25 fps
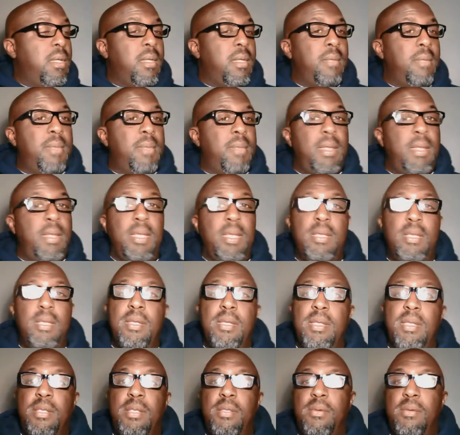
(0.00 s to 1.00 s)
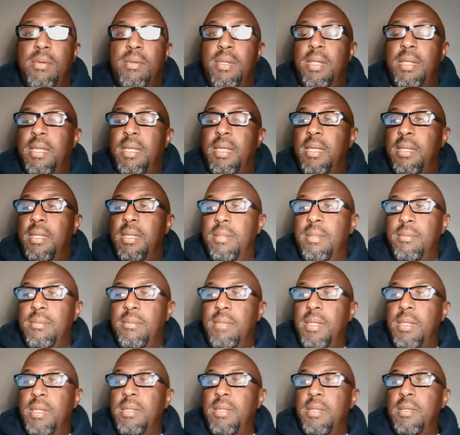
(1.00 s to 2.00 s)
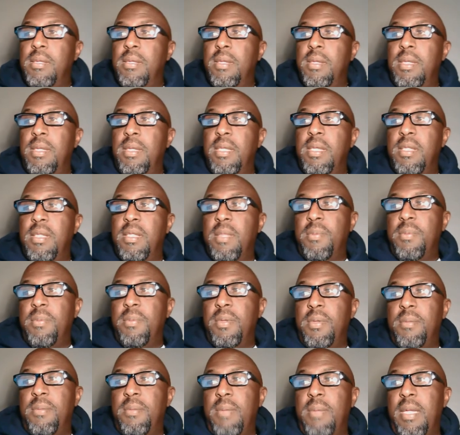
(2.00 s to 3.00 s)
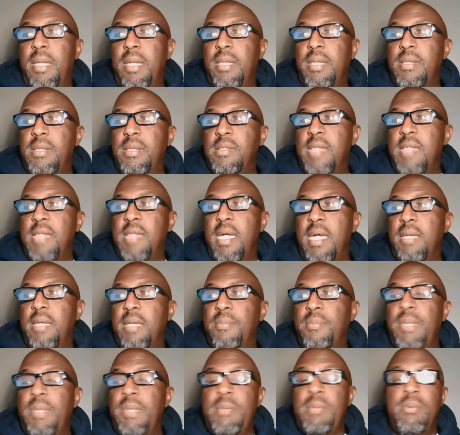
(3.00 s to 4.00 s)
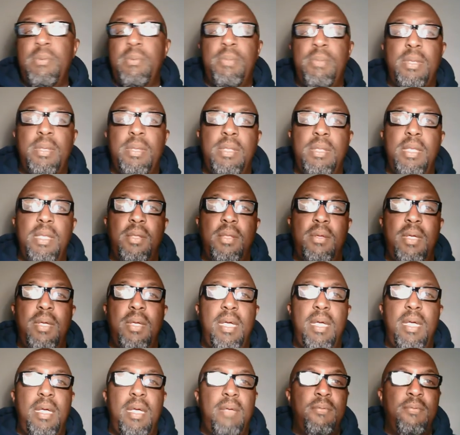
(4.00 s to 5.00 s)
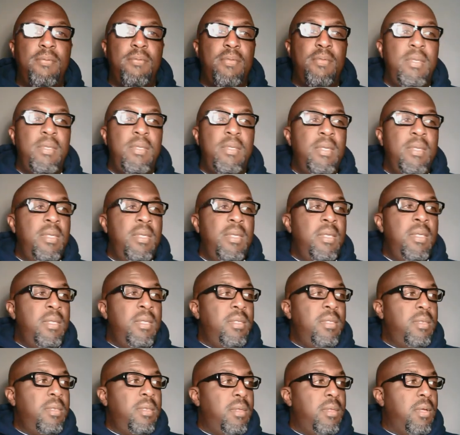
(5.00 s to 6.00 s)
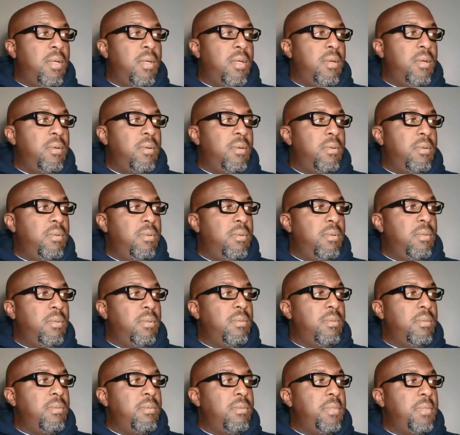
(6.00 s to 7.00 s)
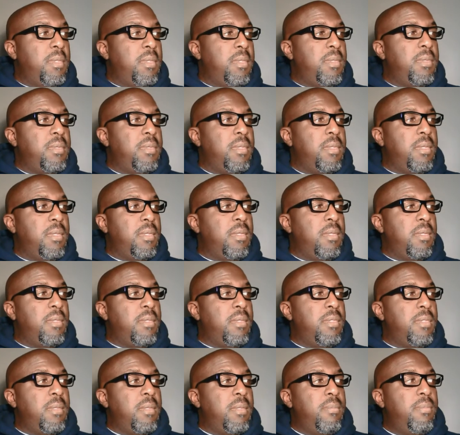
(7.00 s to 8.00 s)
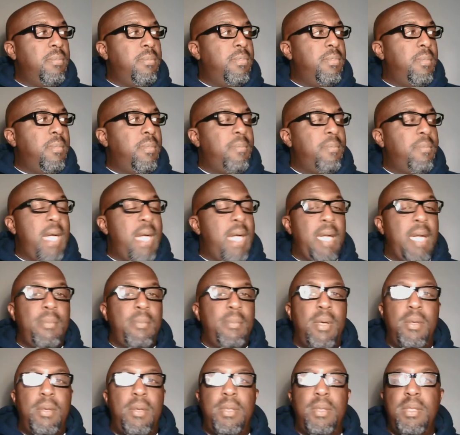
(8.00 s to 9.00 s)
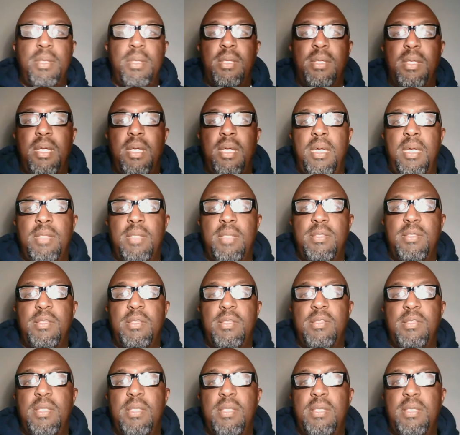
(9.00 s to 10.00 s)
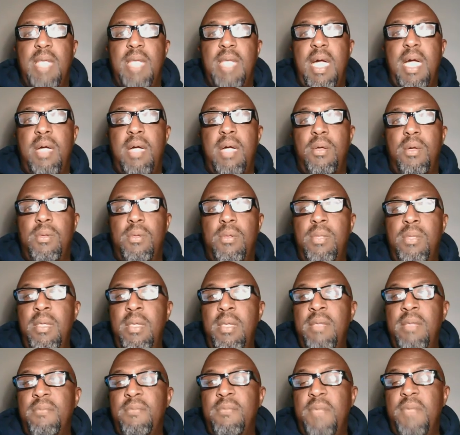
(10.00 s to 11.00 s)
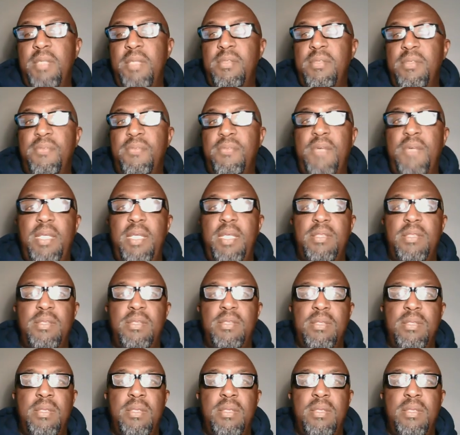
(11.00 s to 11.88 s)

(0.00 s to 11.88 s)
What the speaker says: and they're good at doing that. They're good at getting up on a mic and attacking people, but they don't have, you know, the backbone and the guts to sit down face to face